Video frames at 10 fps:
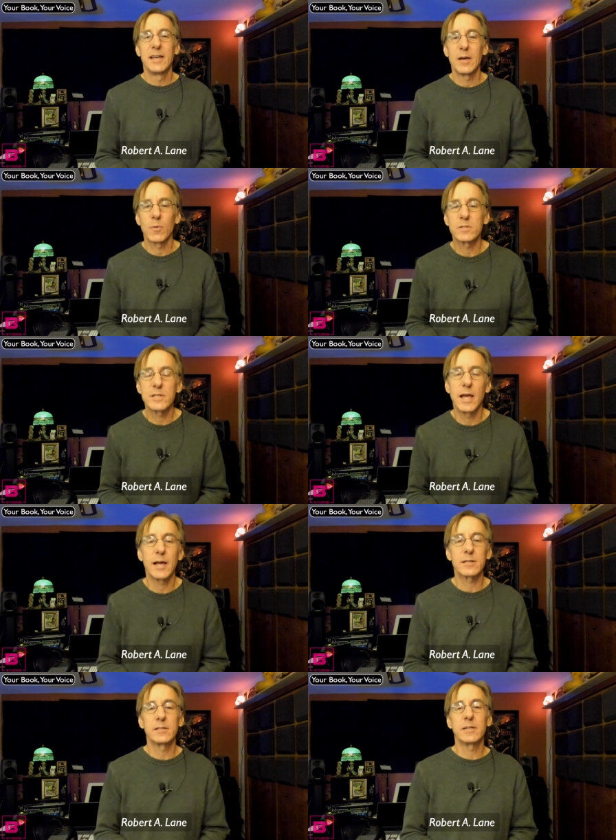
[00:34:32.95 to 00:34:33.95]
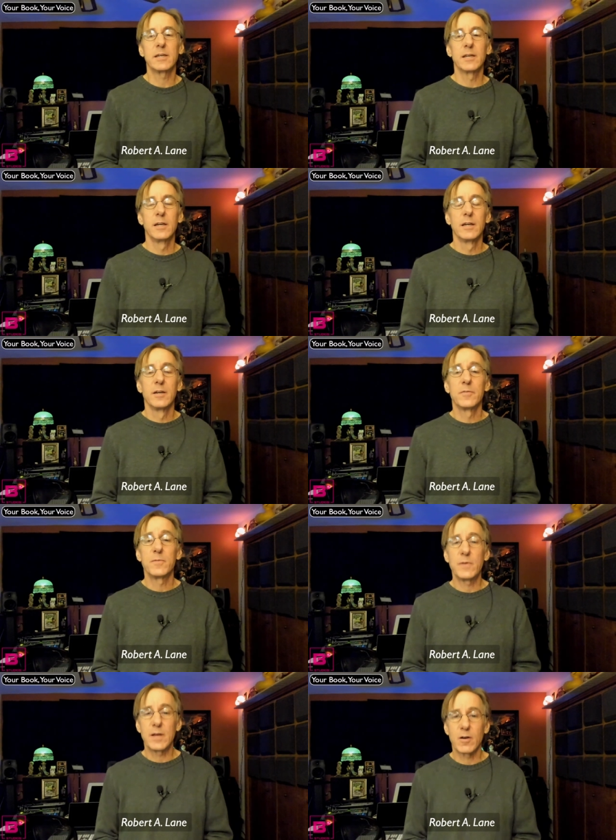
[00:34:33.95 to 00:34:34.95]
And we're tackling
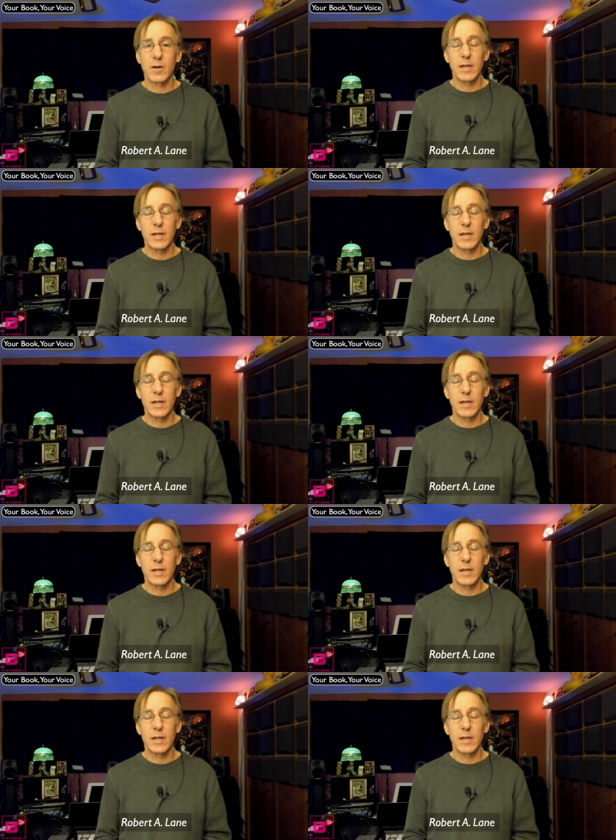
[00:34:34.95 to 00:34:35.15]
fear,